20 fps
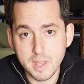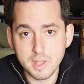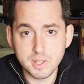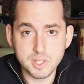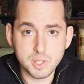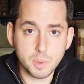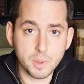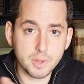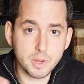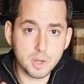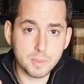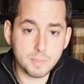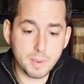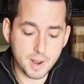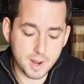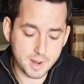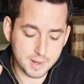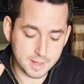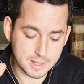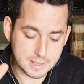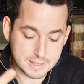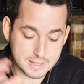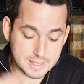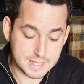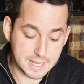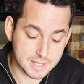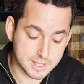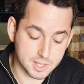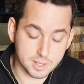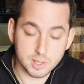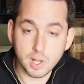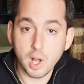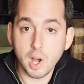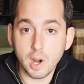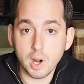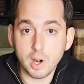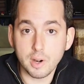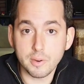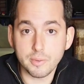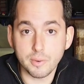So whether you're buying a
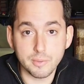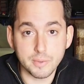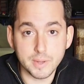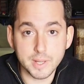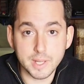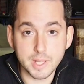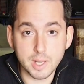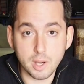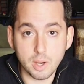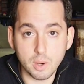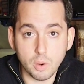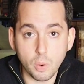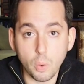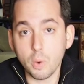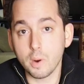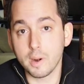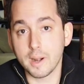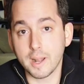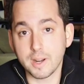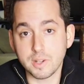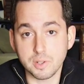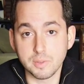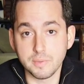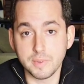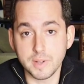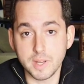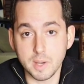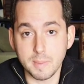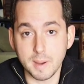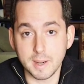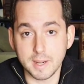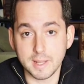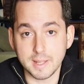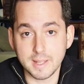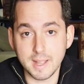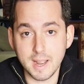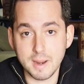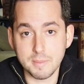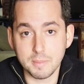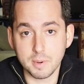DSLR for video or an actual video body
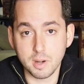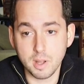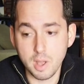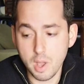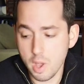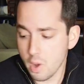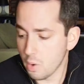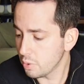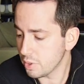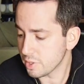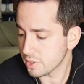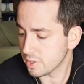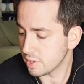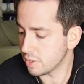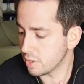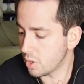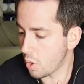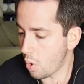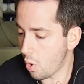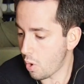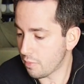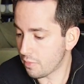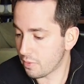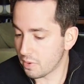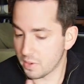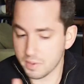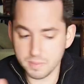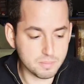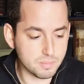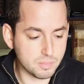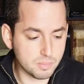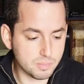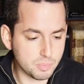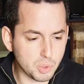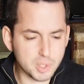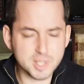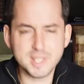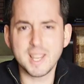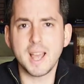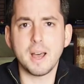camera, we're just going to go over
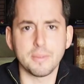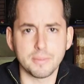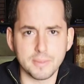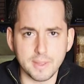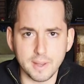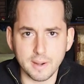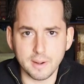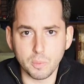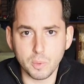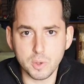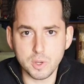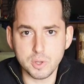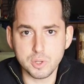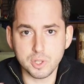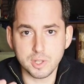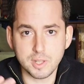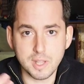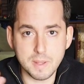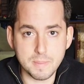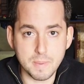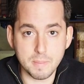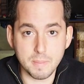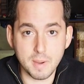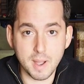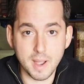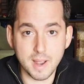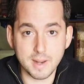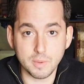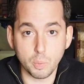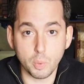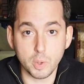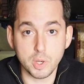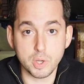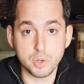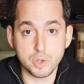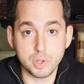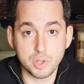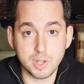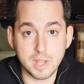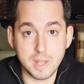what's out there and what you should keep in mind and what you
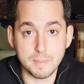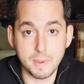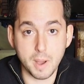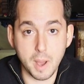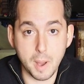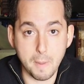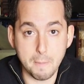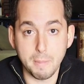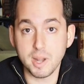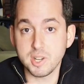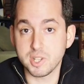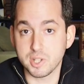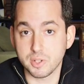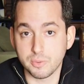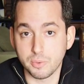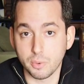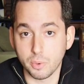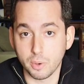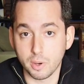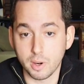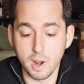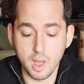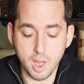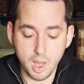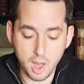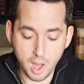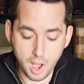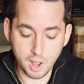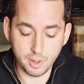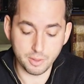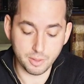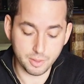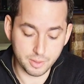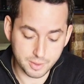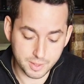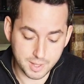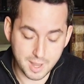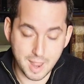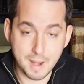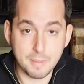should keep a budget for other than
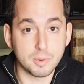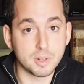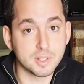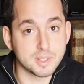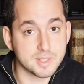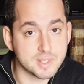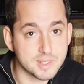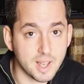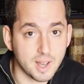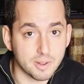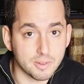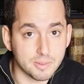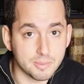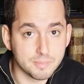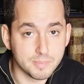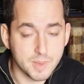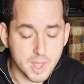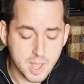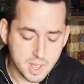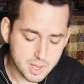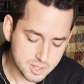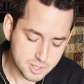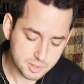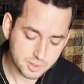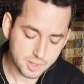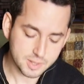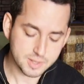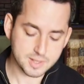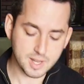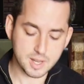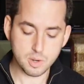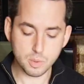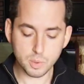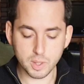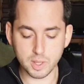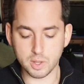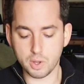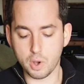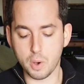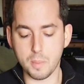the camera itself. So let's say you were
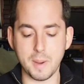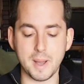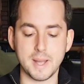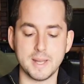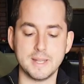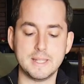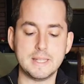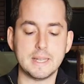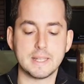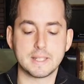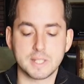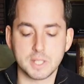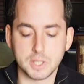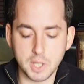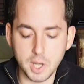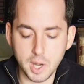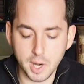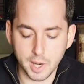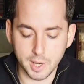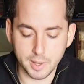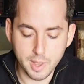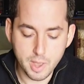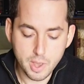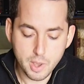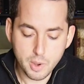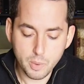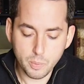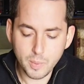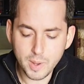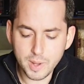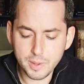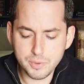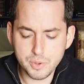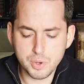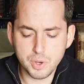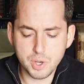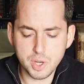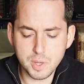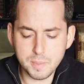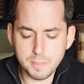going to go buy a DSLR. Well, you
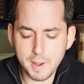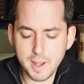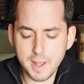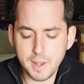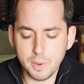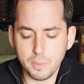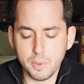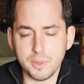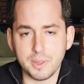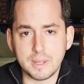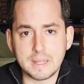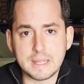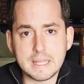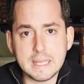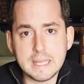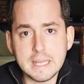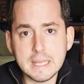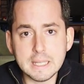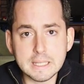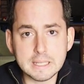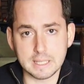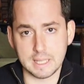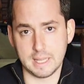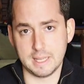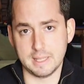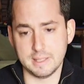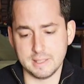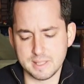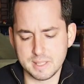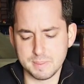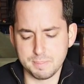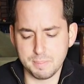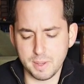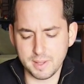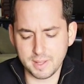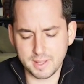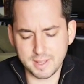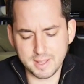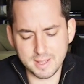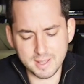could buy it with a kit lens,
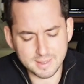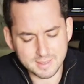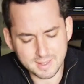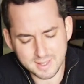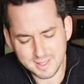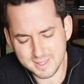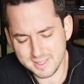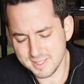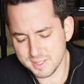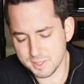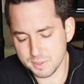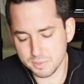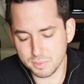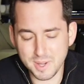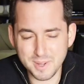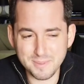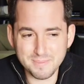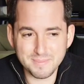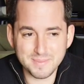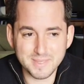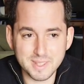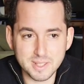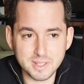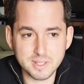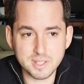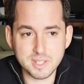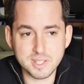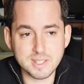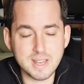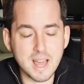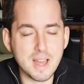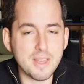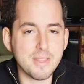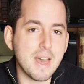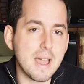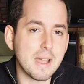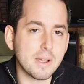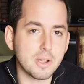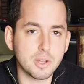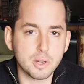but the kit lens, well, they're just not
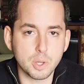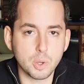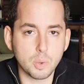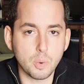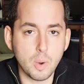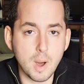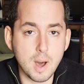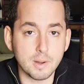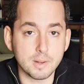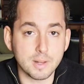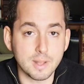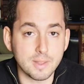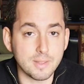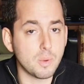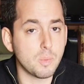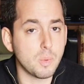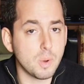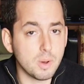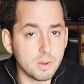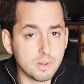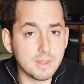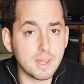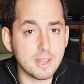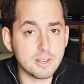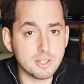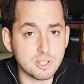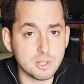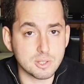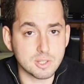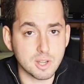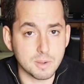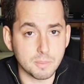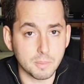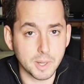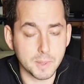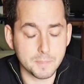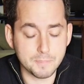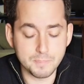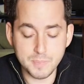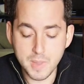that good a quality. They will get you
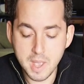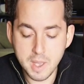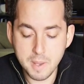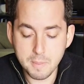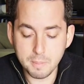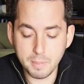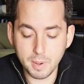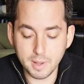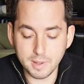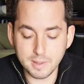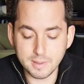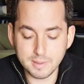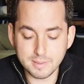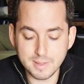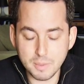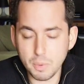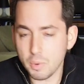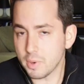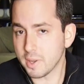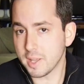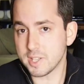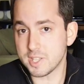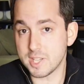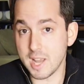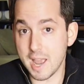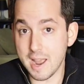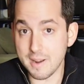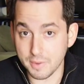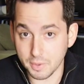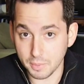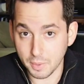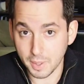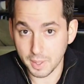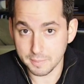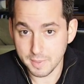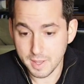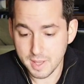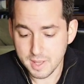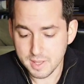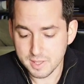somewhere, but they won't get you everywhere.
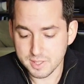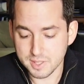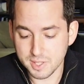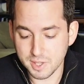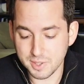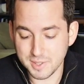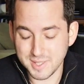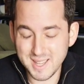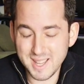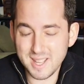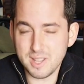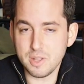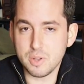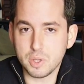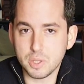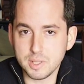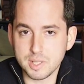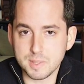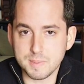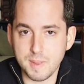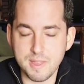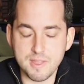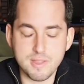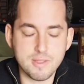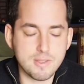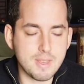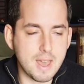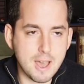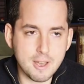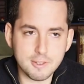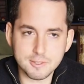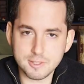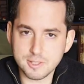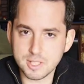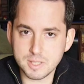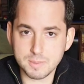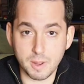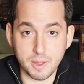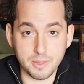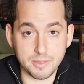So yeah, you could spend
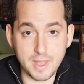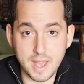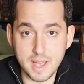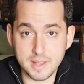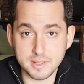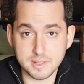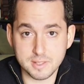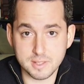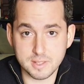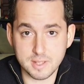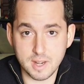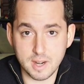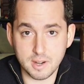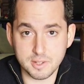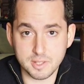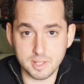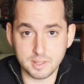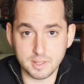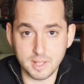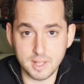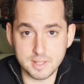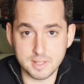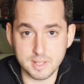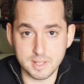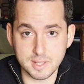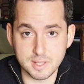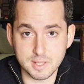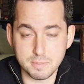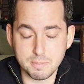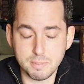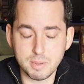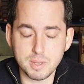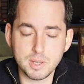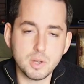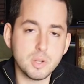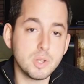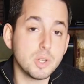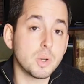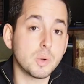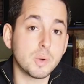thousands upon thousands of dollars on lenses, but
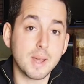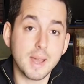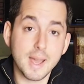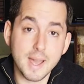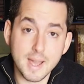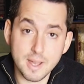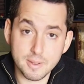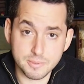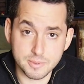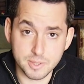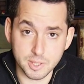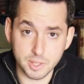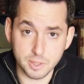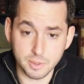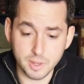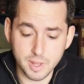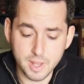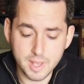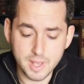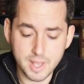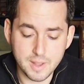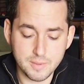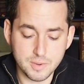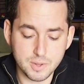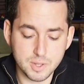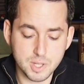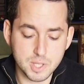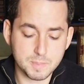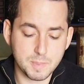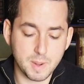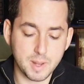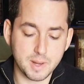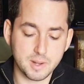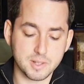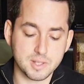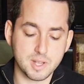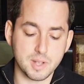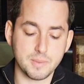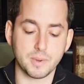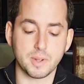no, you don't have to. If you're just buying
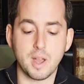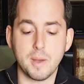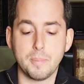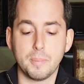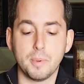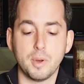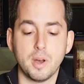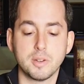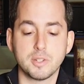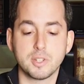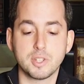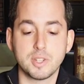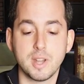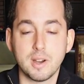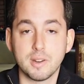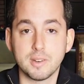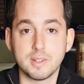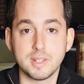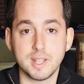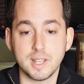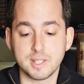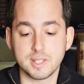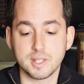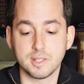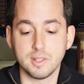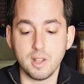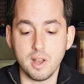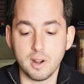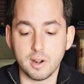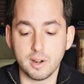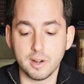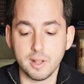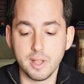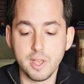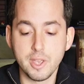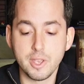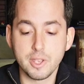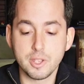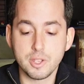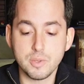yourself a couple $100 DSLR,
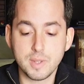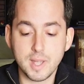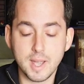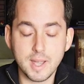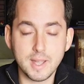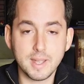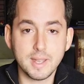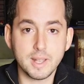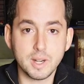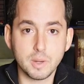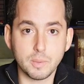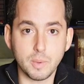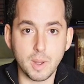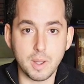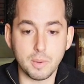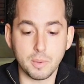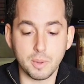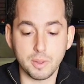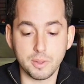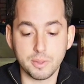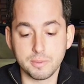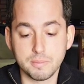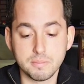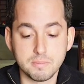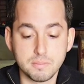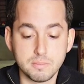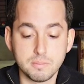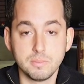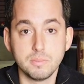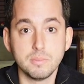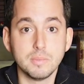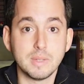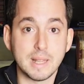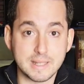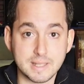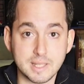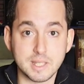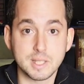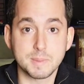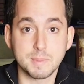you can get away with
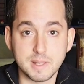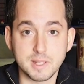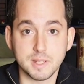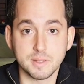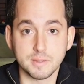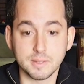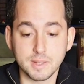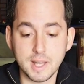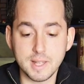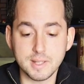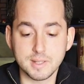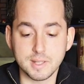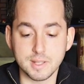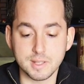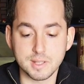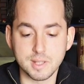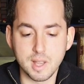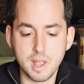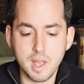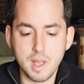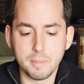less expensive lenses.